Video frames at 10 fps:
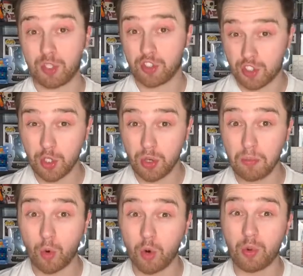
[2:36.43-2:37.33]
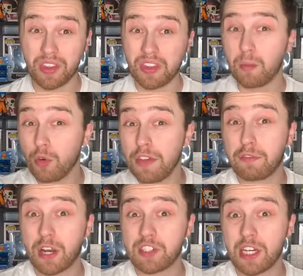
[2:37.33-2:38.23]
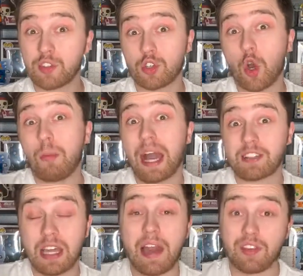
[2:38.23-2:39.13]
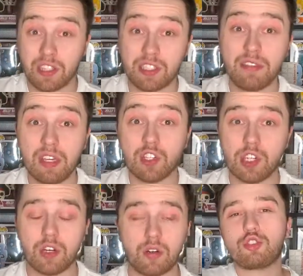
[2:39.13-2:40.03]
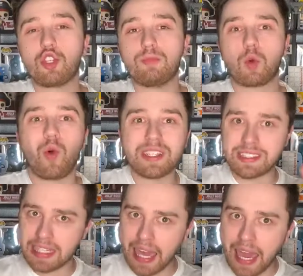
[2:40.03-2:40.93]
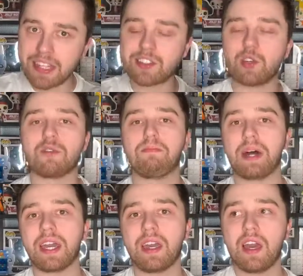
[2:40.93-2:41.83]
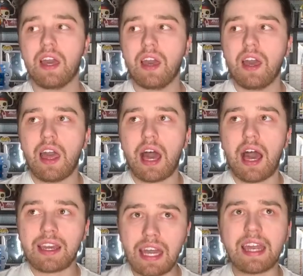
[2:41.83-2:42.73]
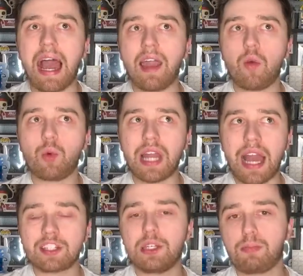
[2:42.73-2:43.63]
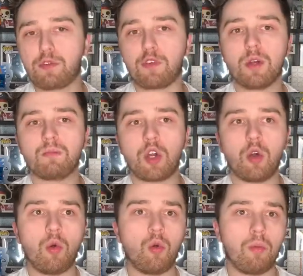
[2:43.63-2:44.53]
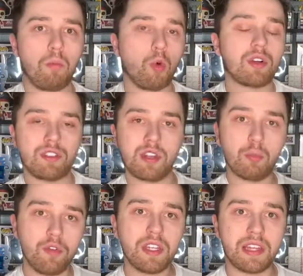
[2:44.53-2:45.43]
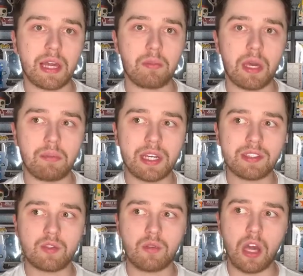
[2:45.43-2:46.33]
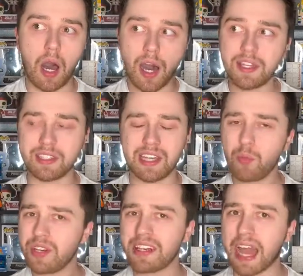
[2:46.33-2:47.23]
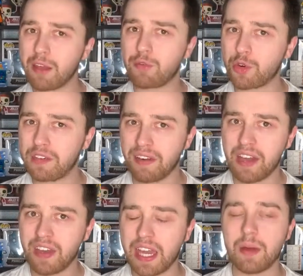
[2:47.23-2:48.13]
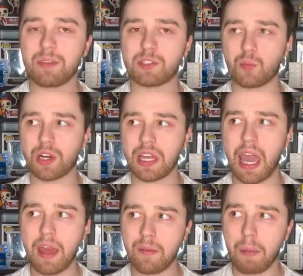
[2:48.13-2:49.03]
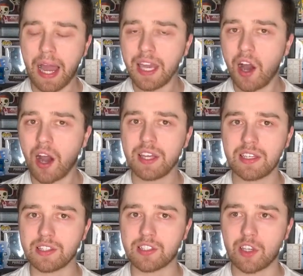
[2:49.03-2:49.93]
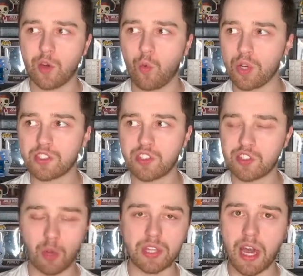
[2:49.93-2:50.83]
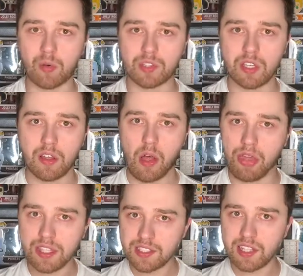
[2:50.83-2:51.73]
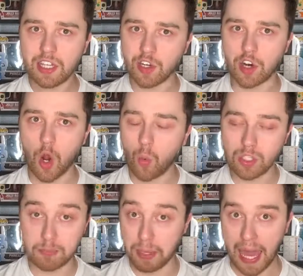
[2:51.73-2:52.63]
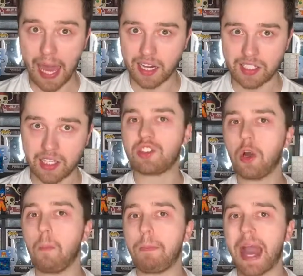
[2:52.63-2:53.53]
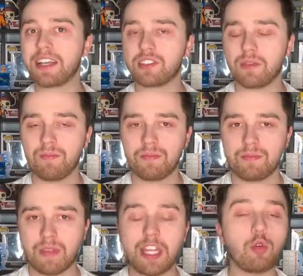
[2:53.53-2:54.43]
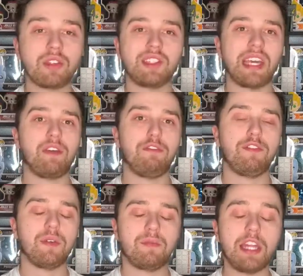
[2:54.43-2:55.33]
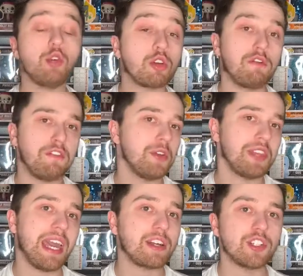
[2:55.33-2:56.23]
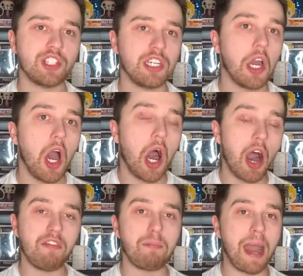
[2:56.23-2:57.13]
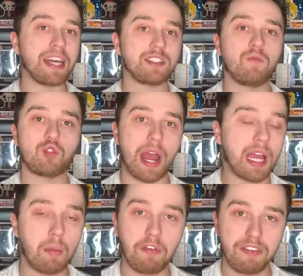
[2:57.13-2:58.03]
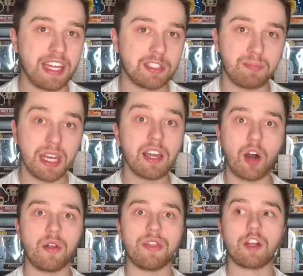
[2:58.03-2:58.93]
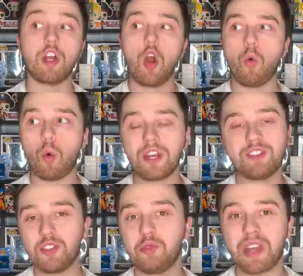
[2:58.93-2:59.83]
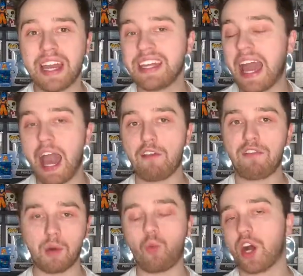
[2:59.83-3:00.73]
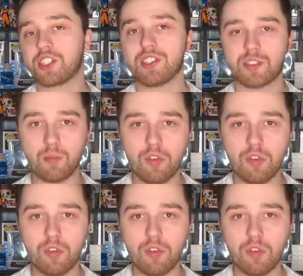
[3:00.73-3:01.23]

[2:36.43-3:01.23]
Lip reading: pursue it more within the movie franchise or go back to having a TV show. Super was canceled, but again, I would actually prefer him to go more into the movie limelight, because the audience, I went 9:45 a.m. this morning, and my audience was sold out. This theater was packed. Still massive. And you could feel the energy of massive Dragon Ball fans being all in there, wanting to unite and have fun watching this